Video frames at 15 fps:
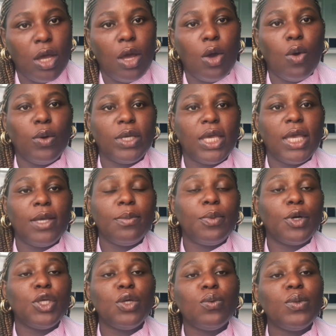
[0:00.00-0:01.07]
Okay, but
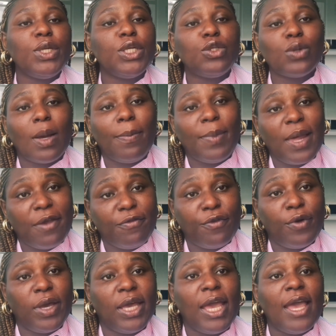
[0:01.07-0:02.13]
you will need to apply for
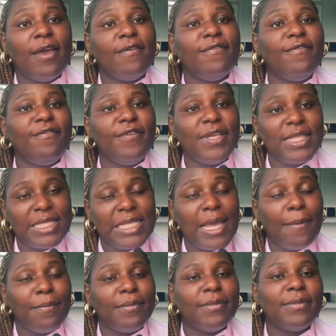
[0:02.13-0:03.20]
a Vitem